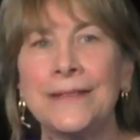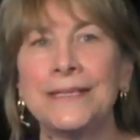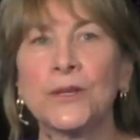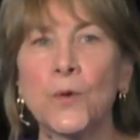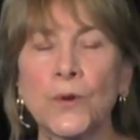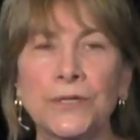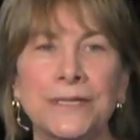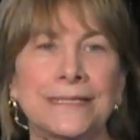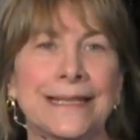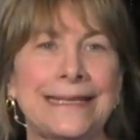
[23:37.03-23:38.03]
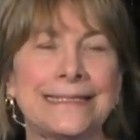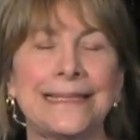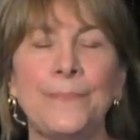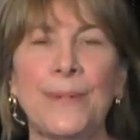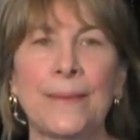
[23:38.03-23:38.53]
these gorgeous like
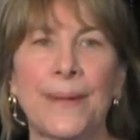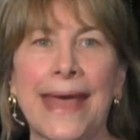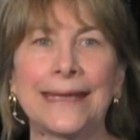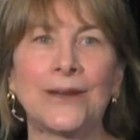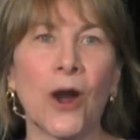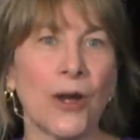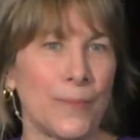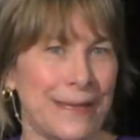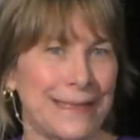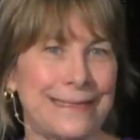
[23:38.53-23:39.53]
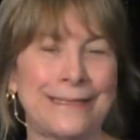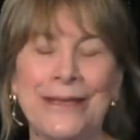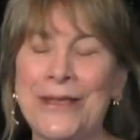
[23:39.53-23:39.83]
sleeping bag garments